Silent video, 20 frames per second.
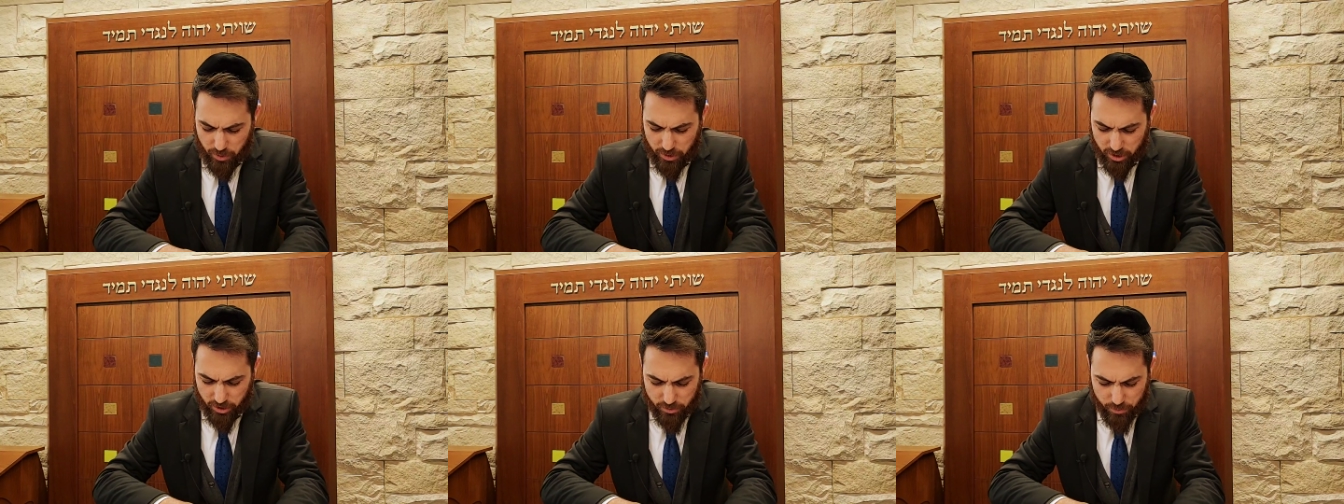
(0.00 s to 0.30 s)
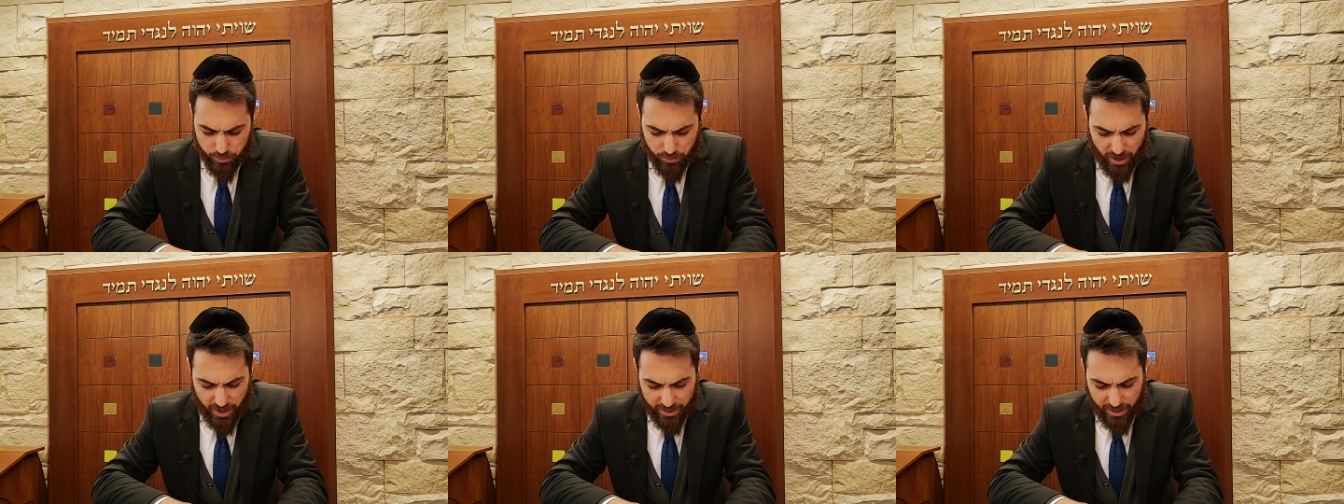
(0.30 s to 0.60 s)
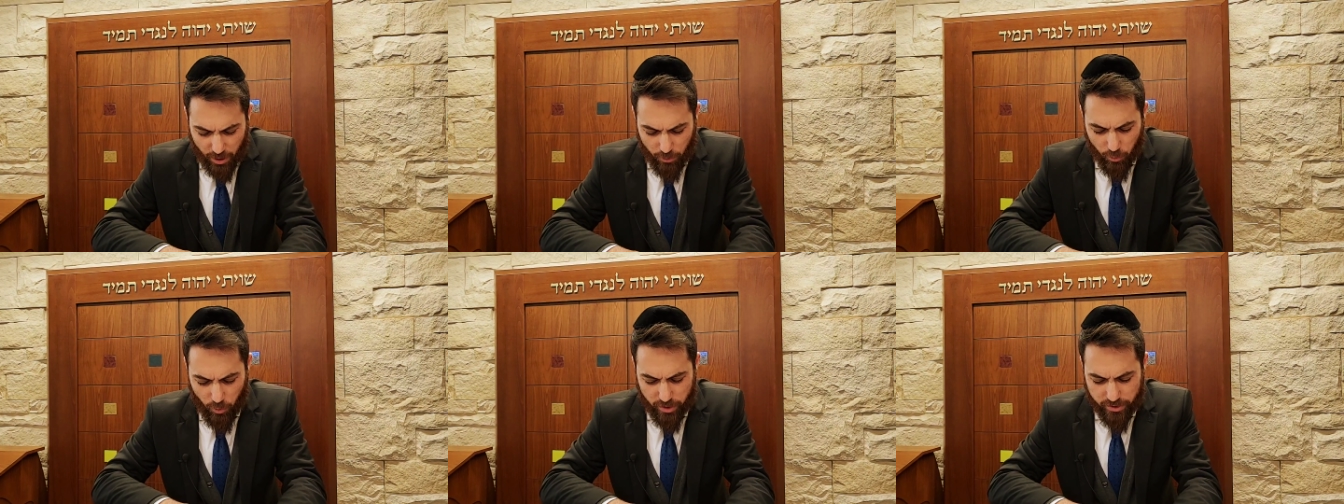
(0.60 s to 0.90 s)
just take
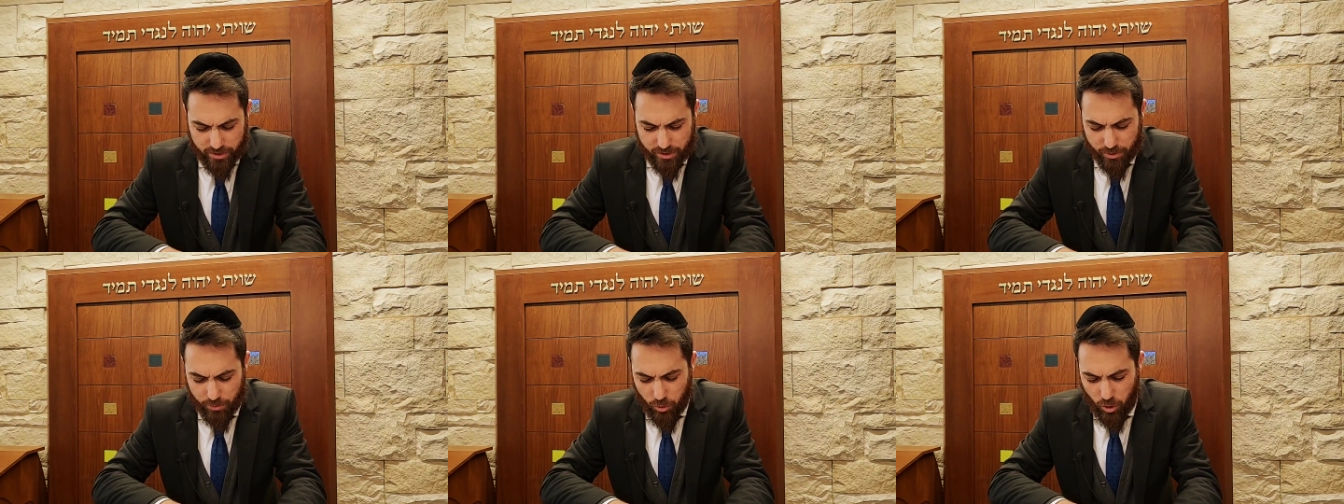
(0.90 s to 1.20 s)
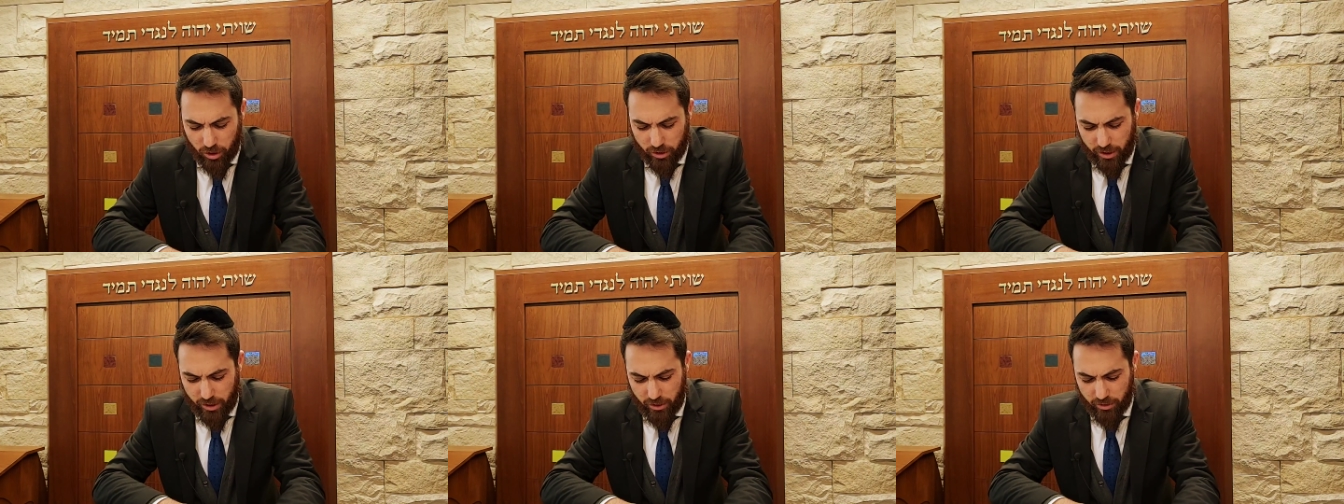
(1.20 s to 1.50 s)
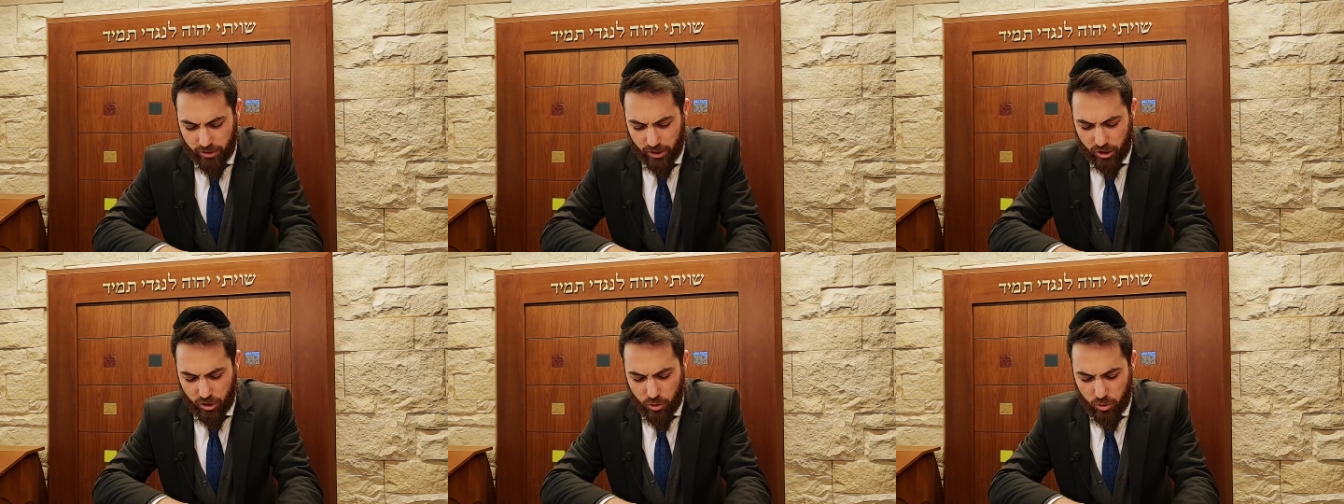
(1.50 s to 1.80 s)
out one small little
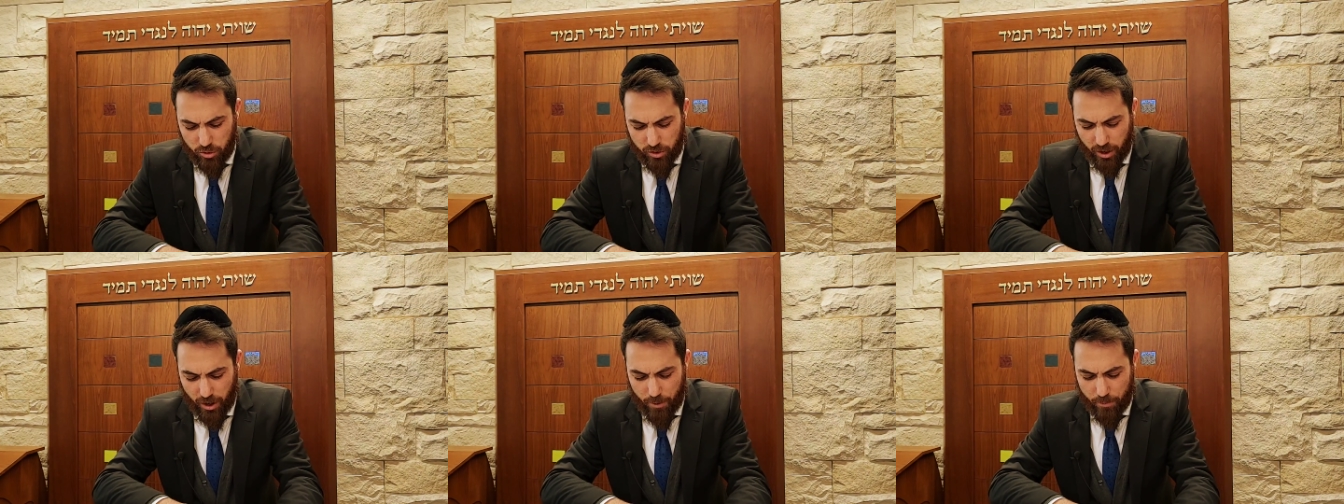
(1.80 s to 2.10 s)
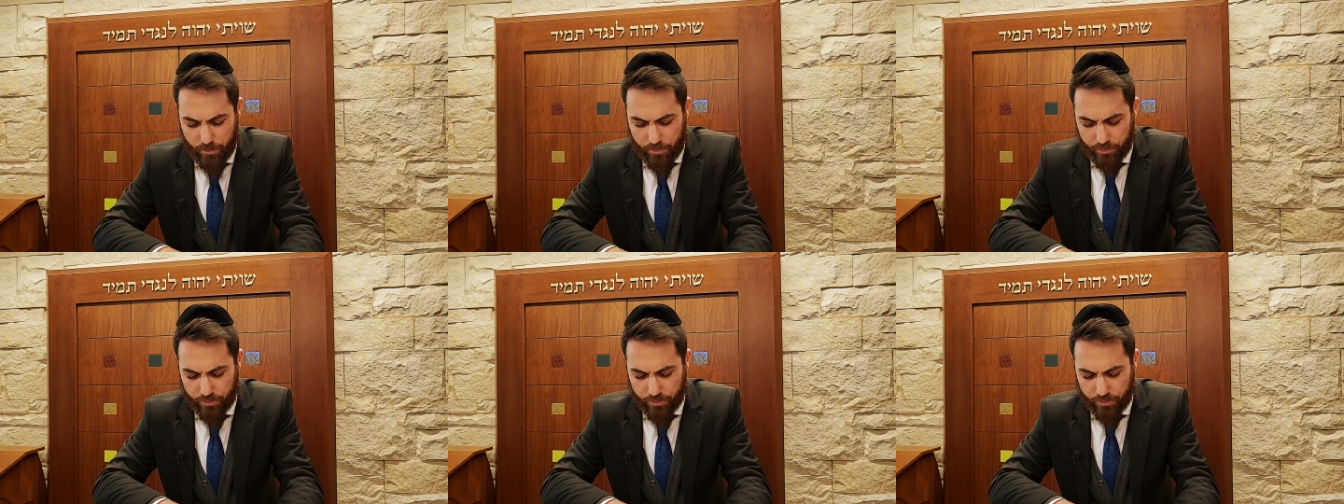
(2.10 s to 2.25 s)
nikuda?